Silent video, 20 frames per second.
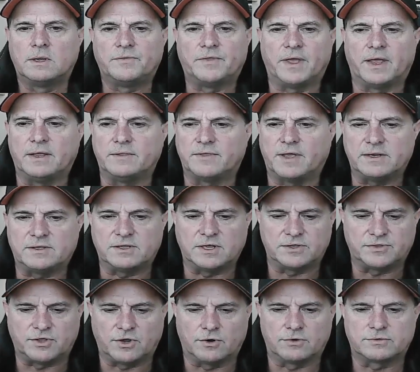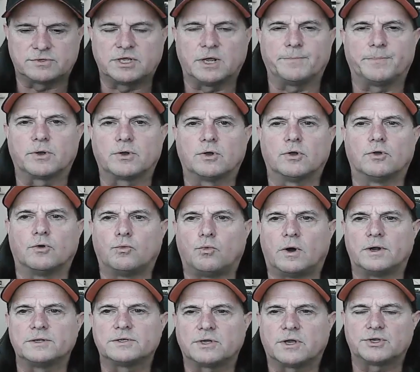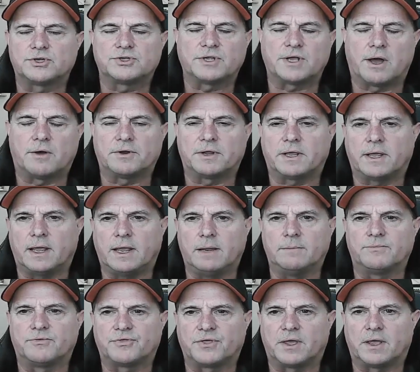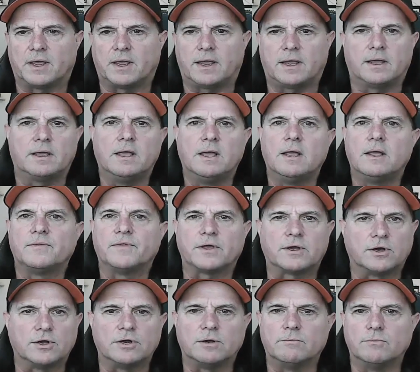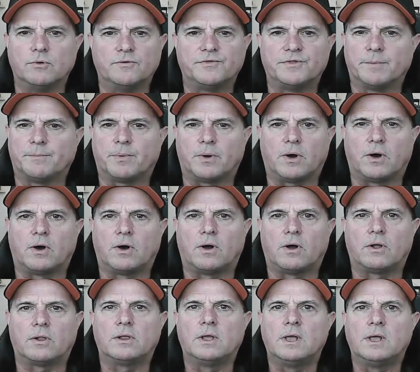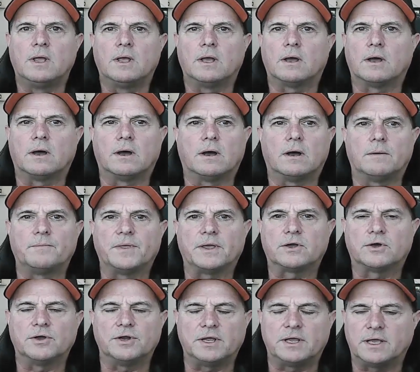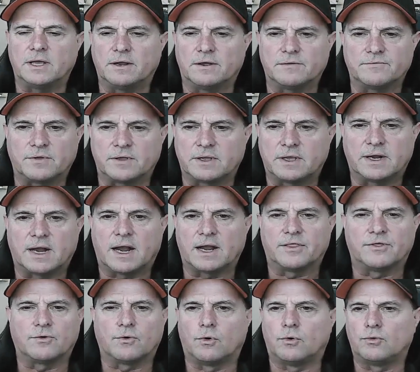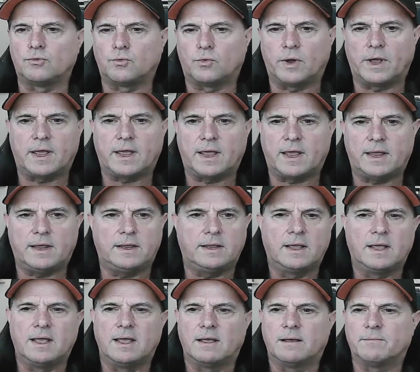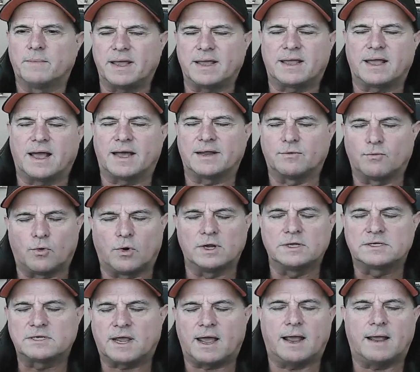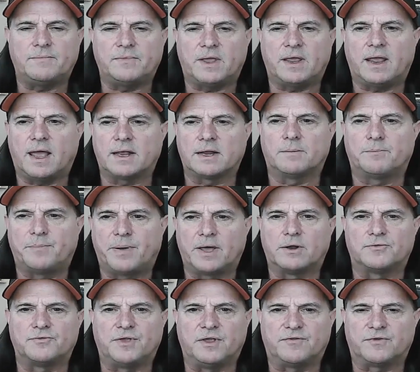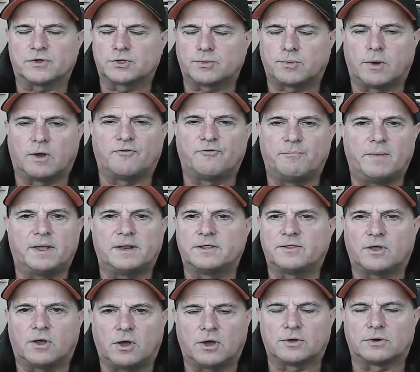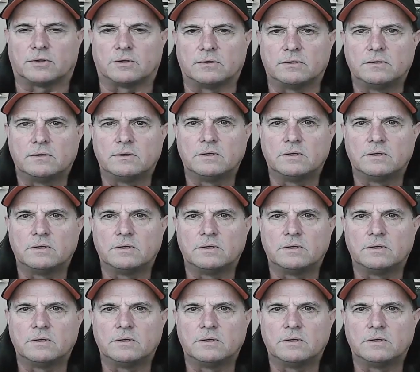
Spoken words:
They did their typical one touchdown a game thing. They couldn't move the ball. They couldn't get out of their own way. My God, at one time they had a penalty for 12 men in the huddle.